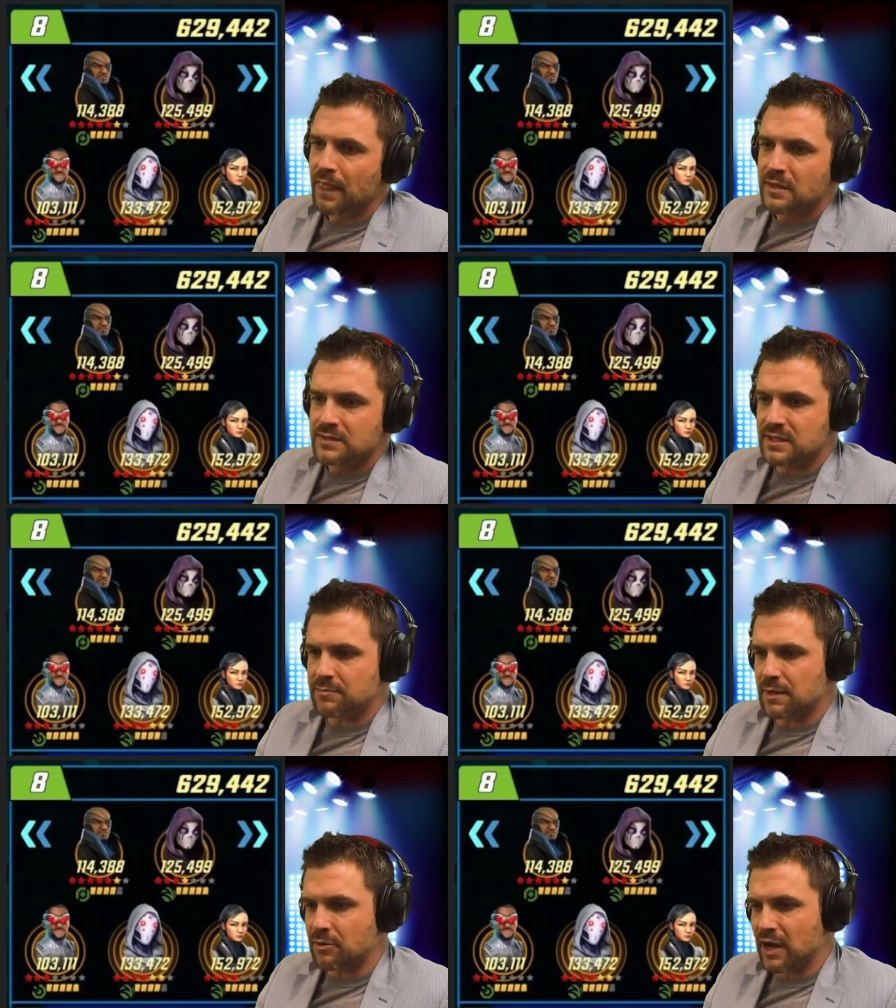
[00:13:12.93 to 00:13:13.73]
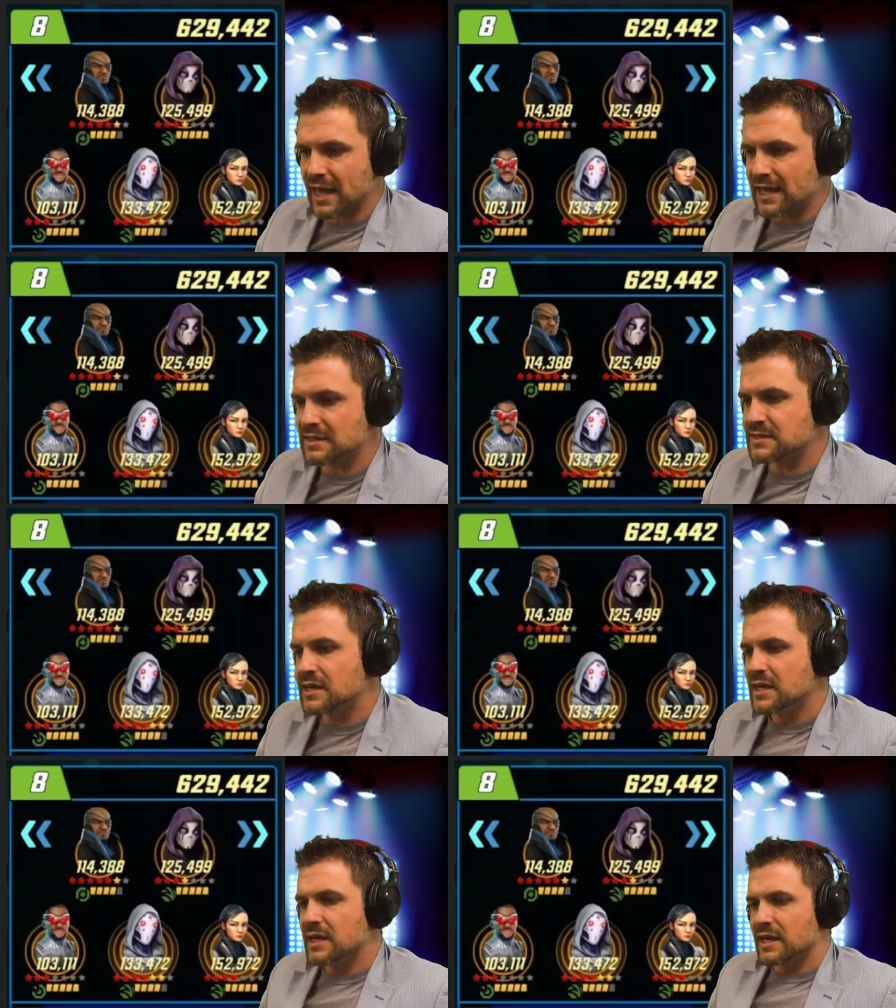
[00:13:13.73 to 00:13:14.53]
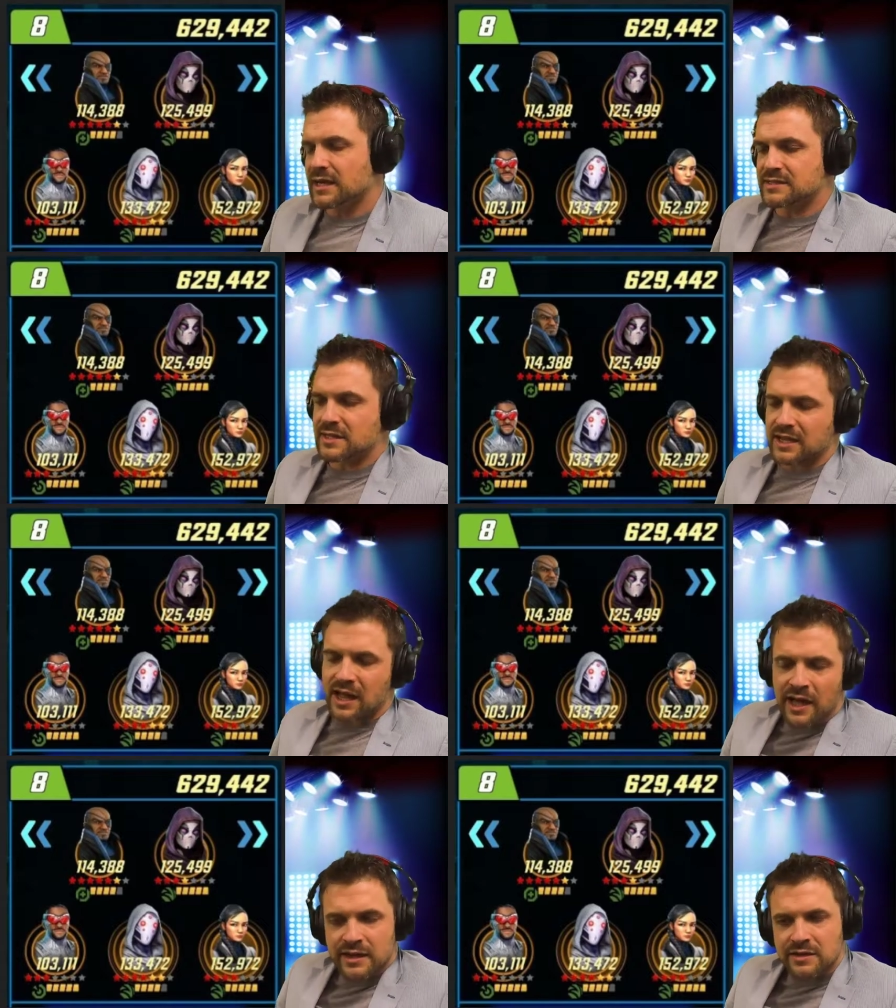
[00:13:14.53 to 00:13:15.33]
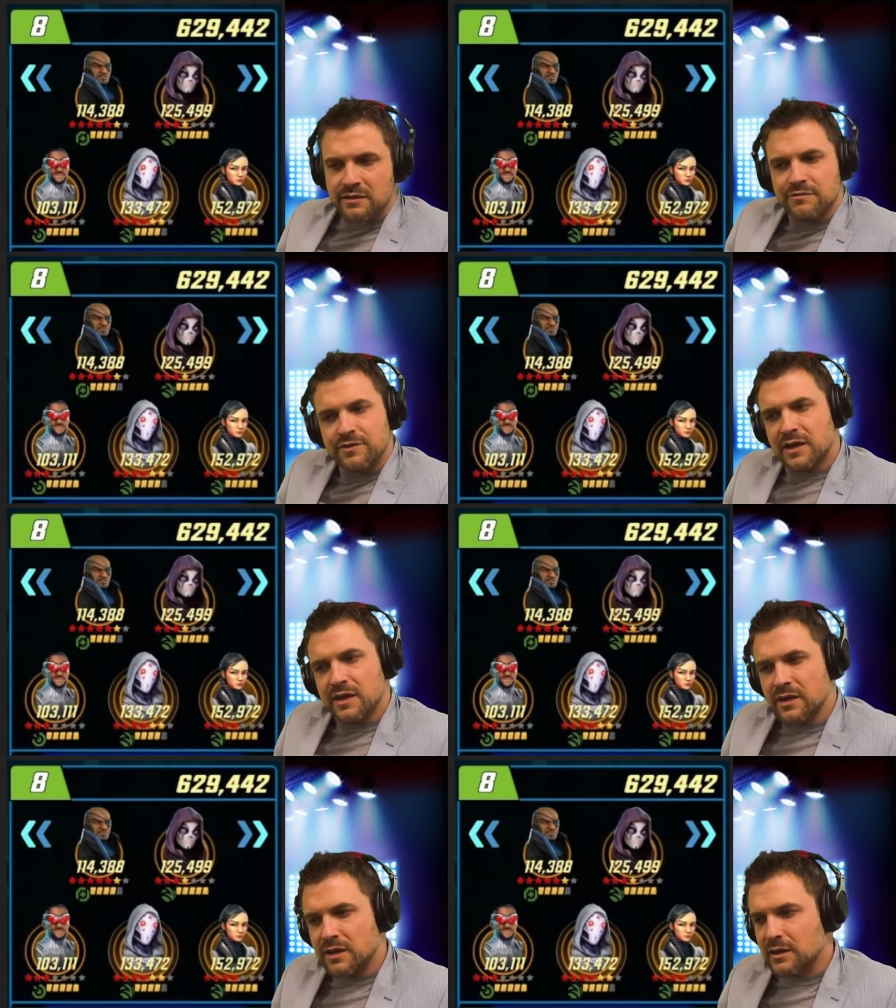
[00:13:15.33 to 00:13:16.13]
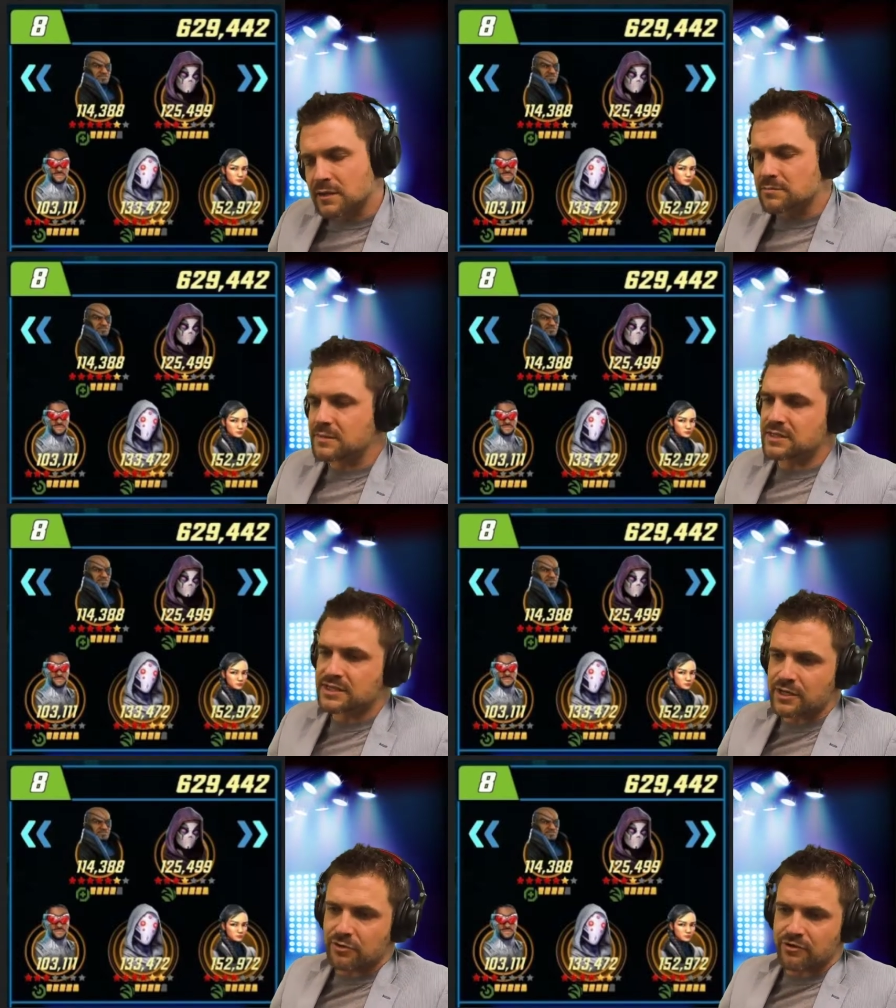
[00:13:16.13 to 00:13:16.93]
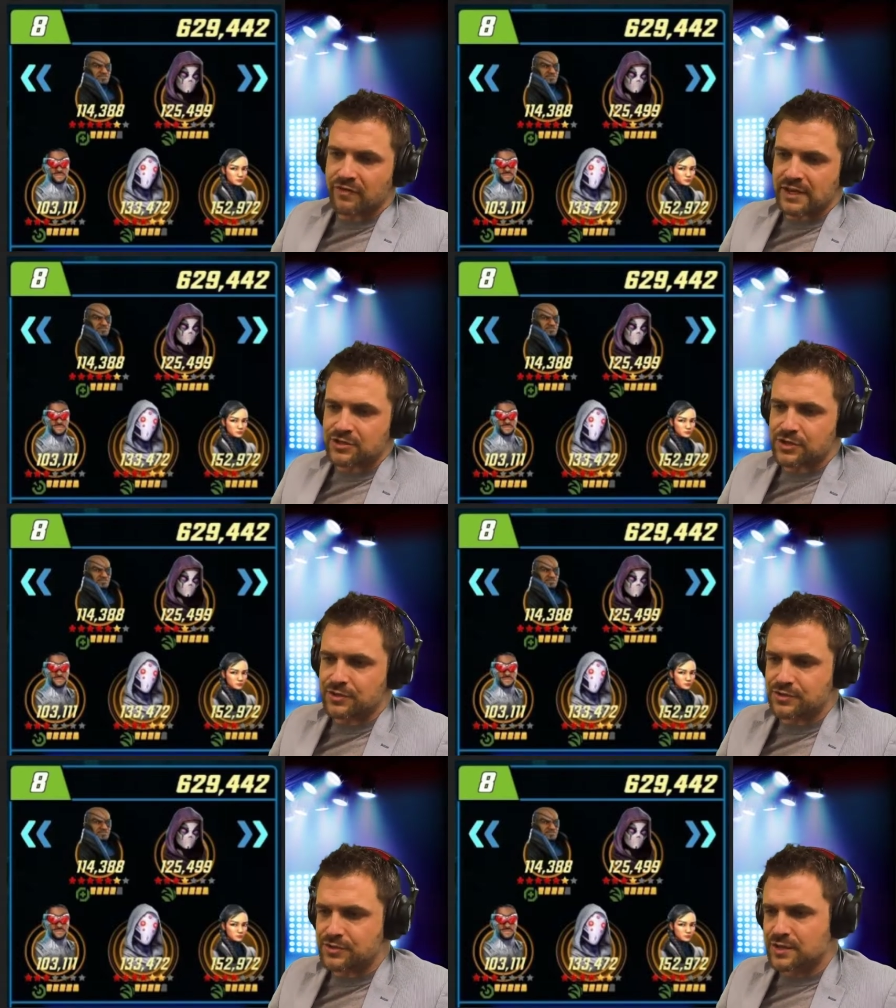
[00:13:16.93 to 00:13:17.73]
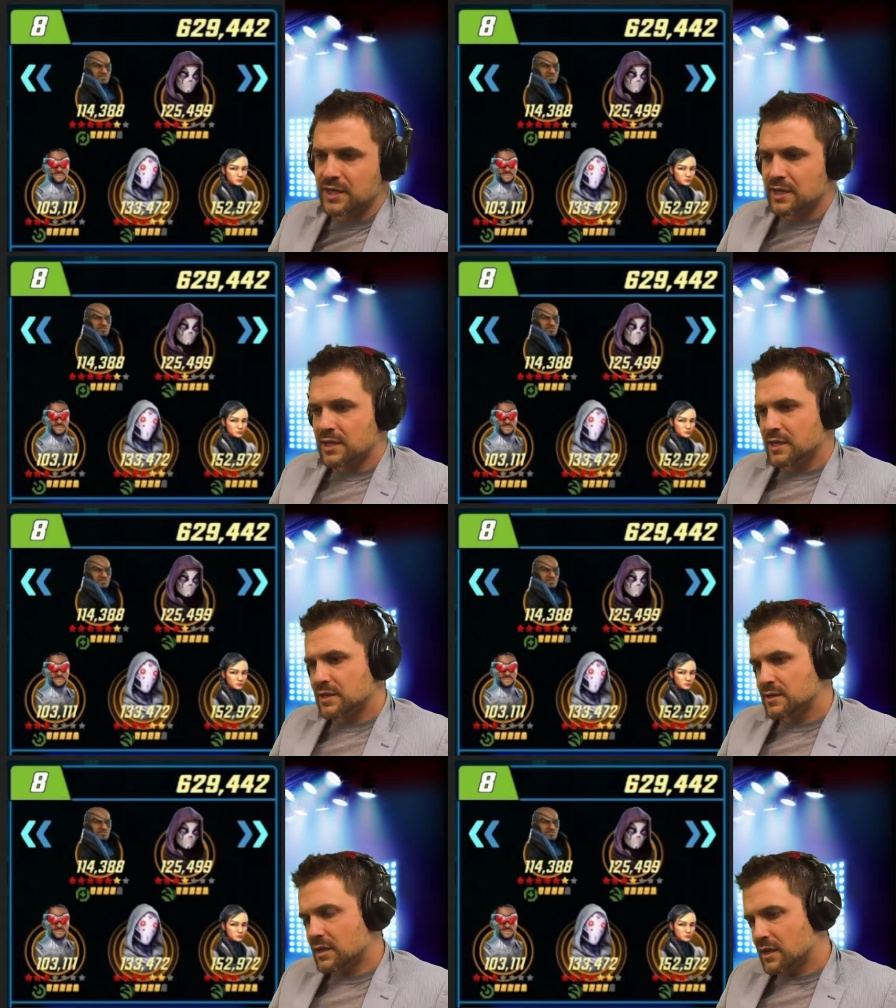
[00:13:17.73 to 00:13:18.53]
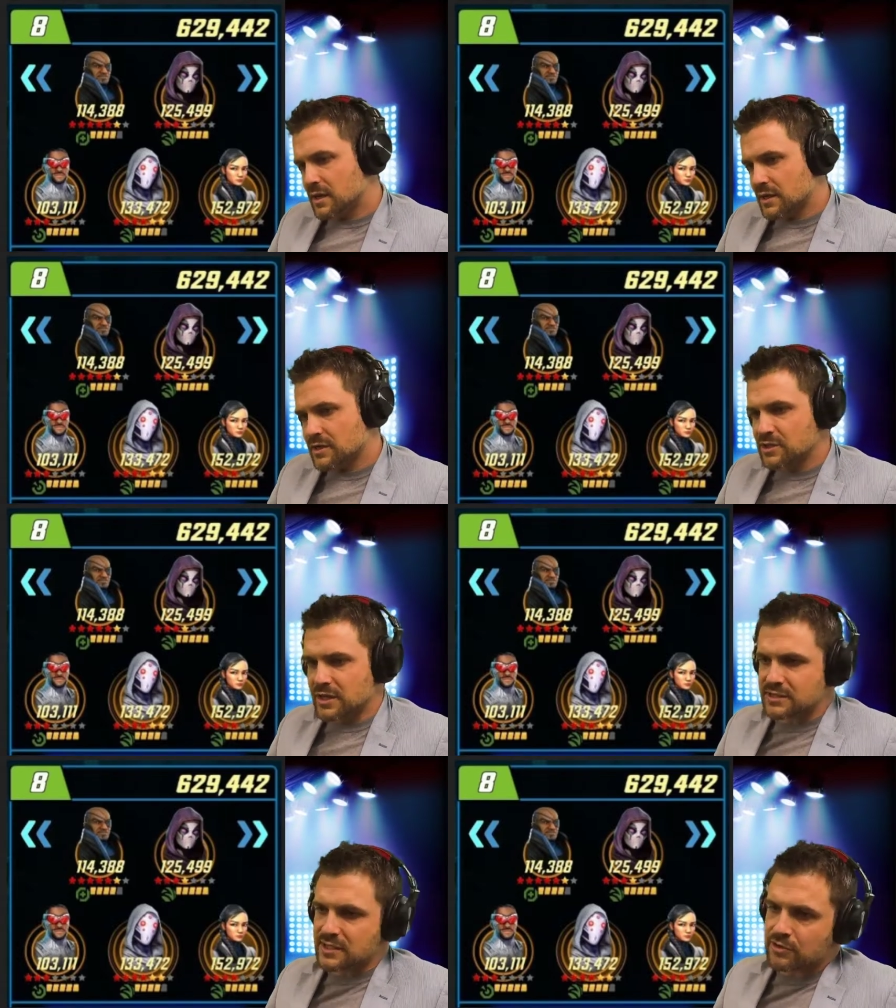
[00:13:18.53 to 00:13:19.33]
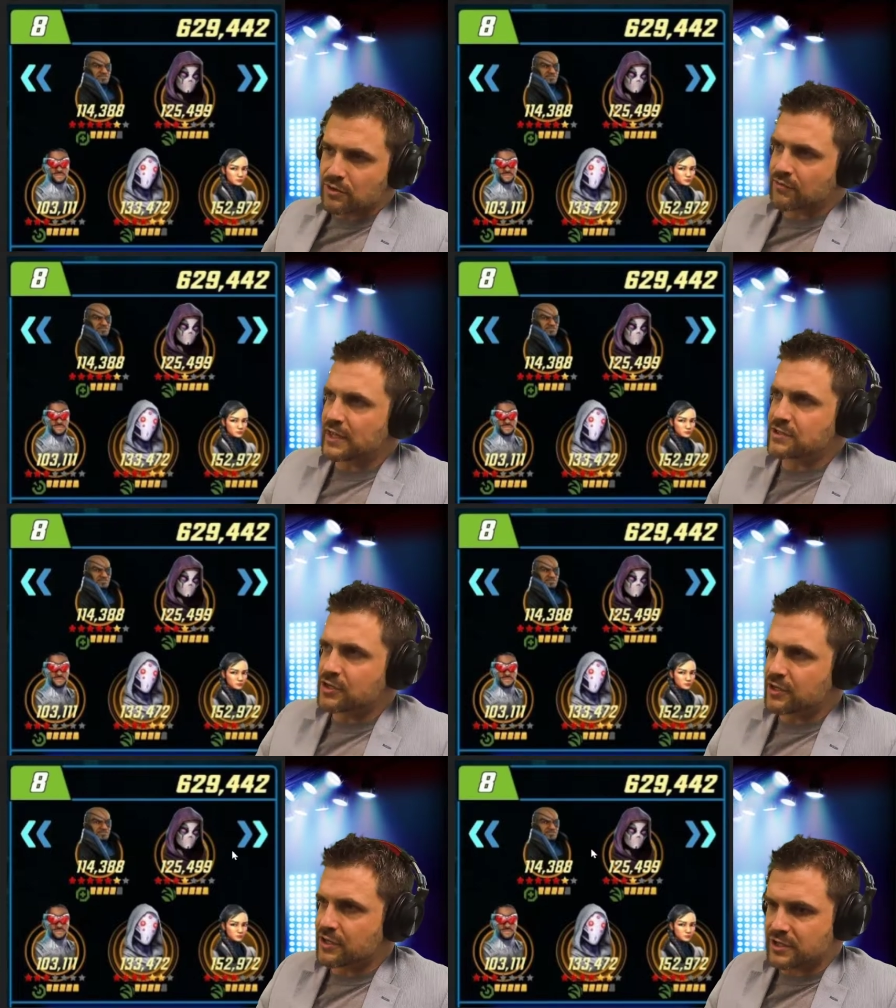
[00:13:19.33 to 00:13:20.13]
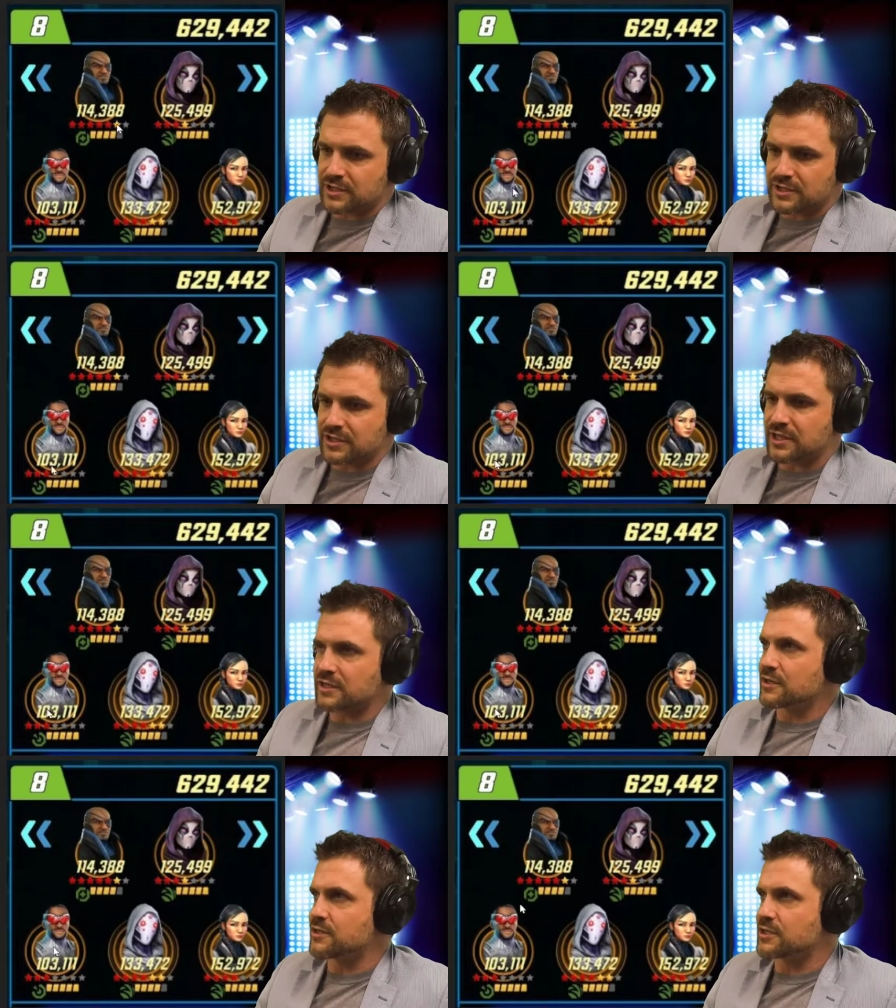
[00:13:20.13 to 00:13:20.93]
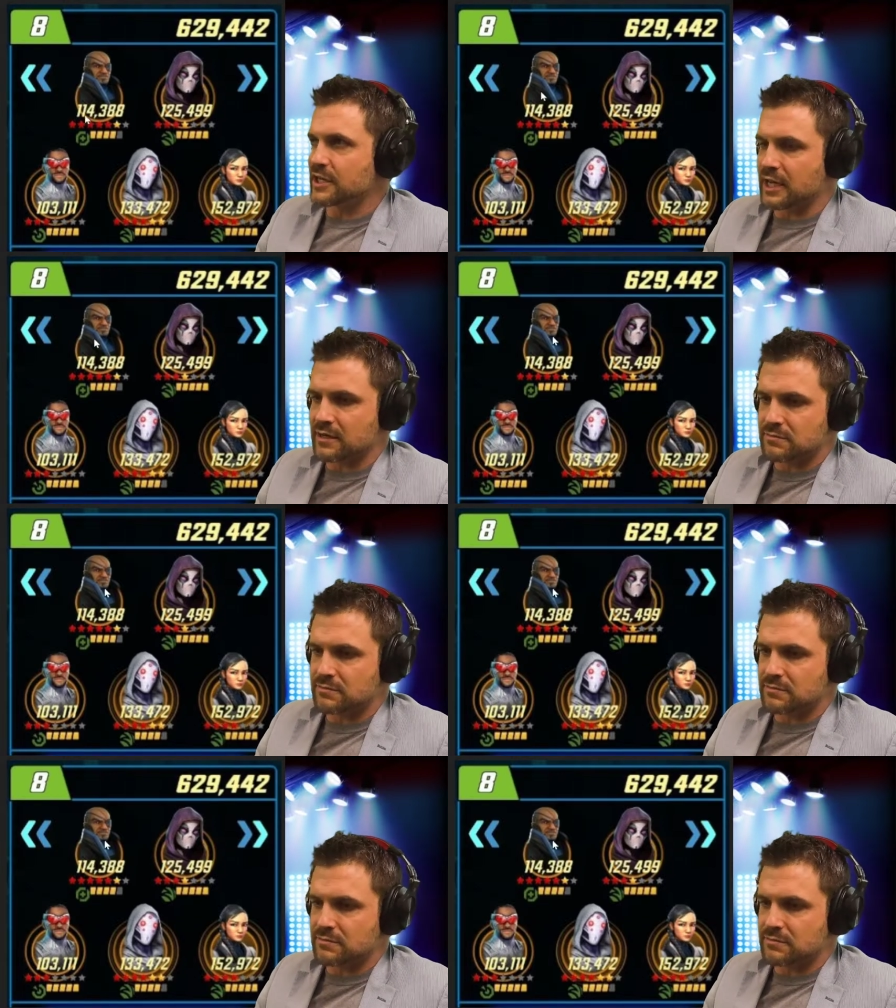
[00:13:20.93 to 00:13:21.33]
Team number 8 is kind of a Secret Avengers, because you got Secret Avenger here. You got